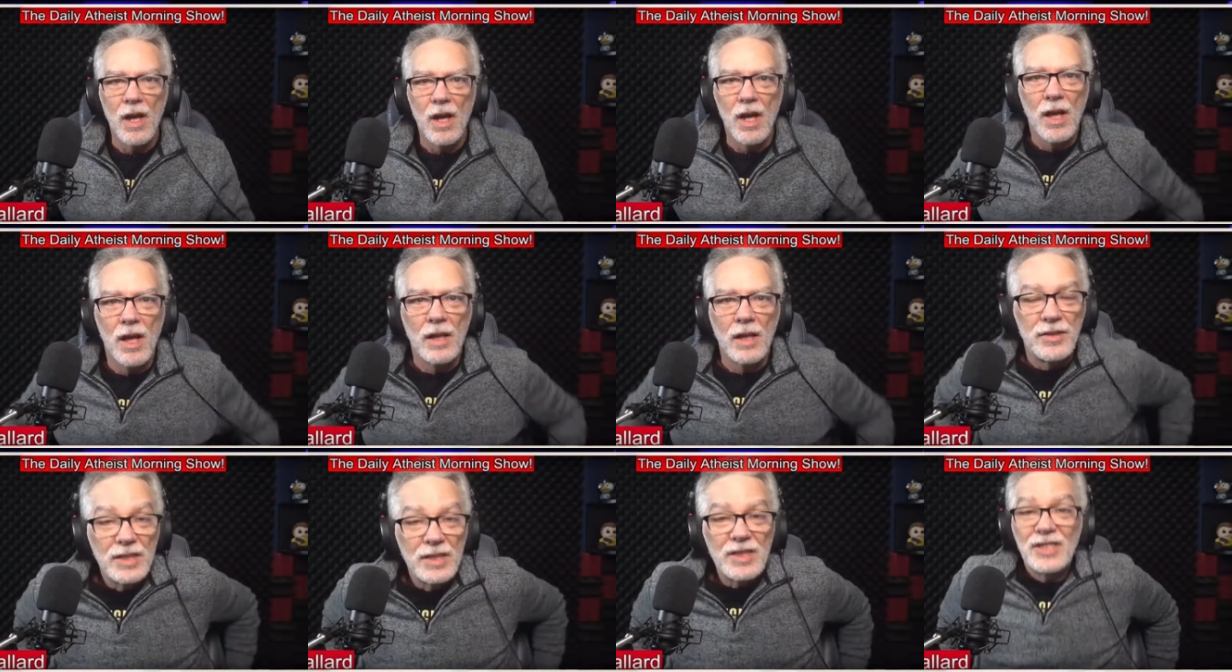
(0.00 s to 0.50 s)

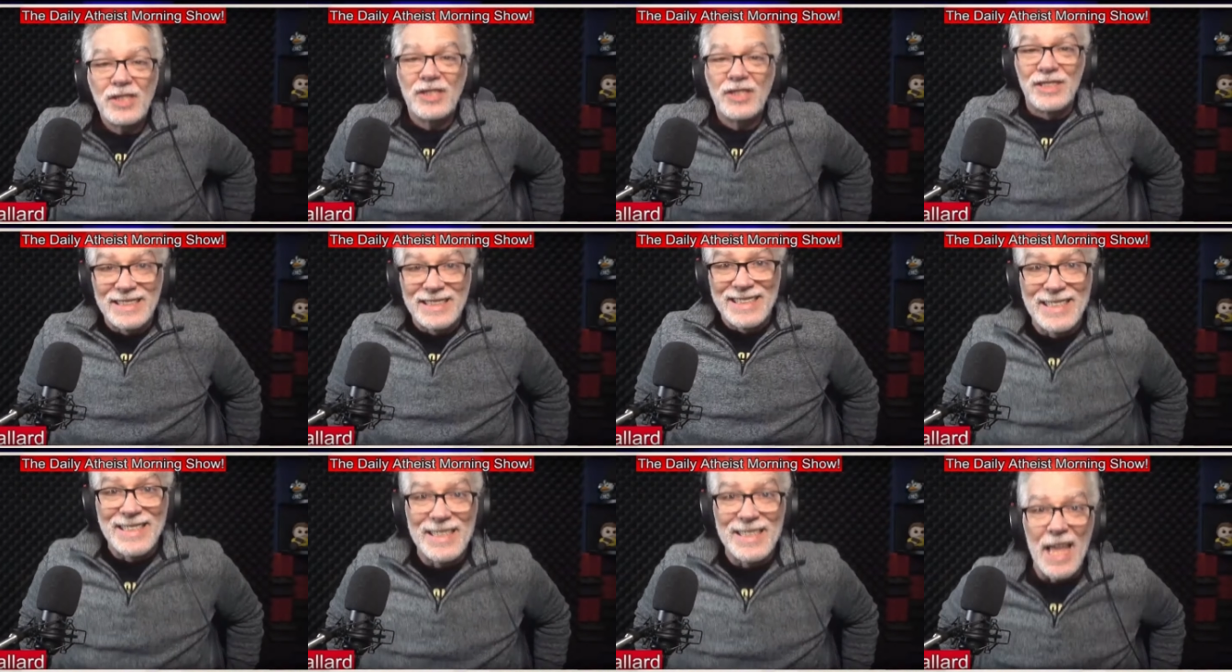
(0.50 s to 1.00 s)
Just
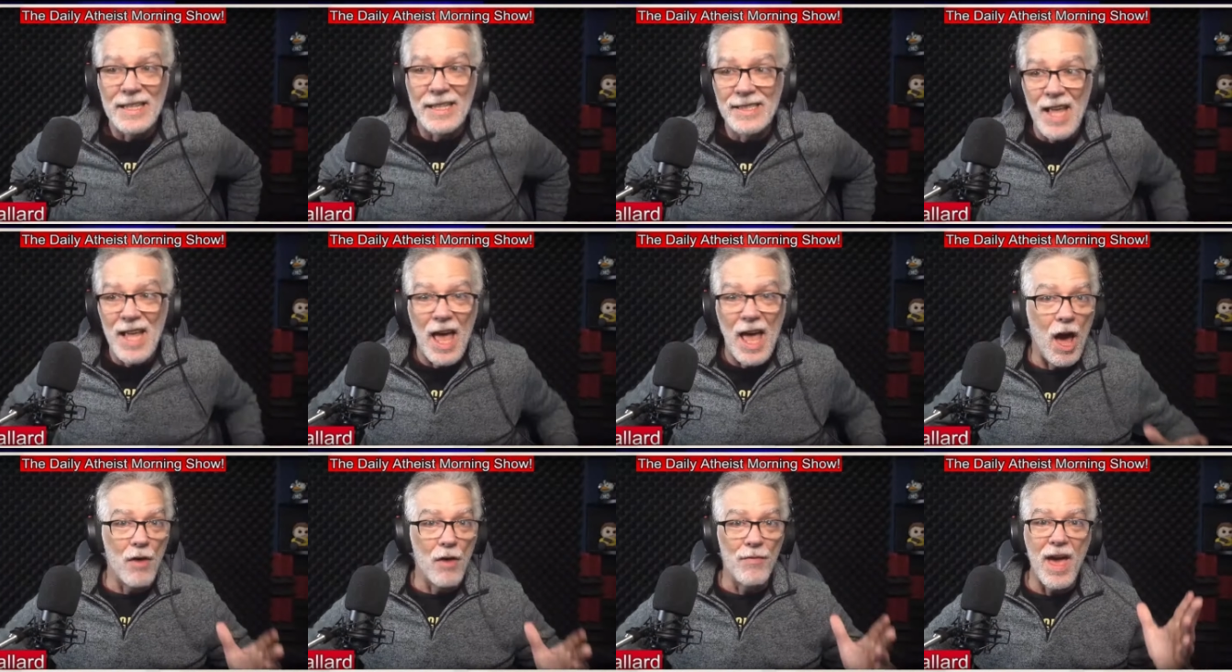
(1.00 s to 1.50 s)
that's
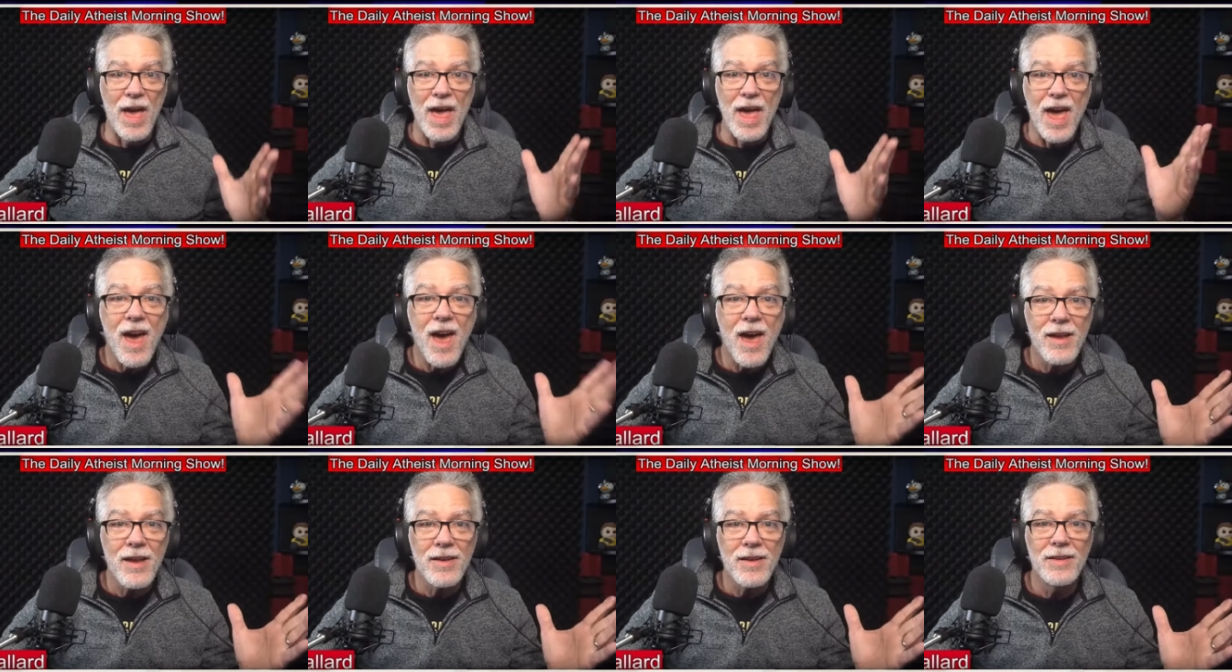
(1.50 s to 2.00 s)
how they
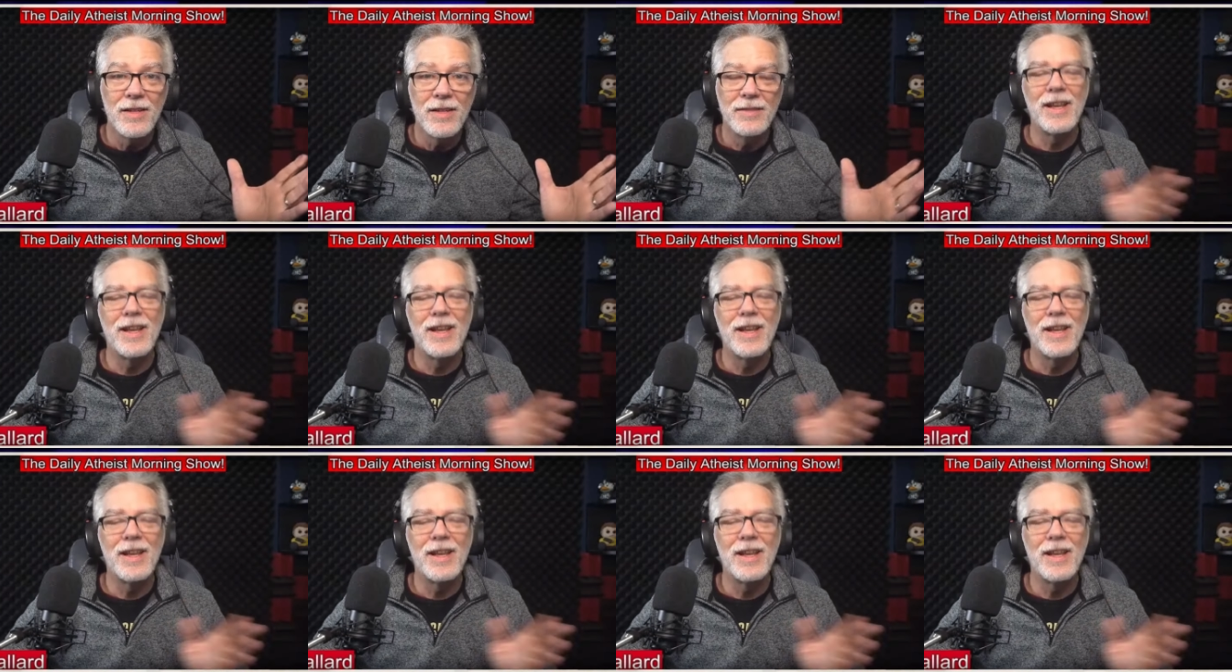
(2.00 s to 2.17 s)
act.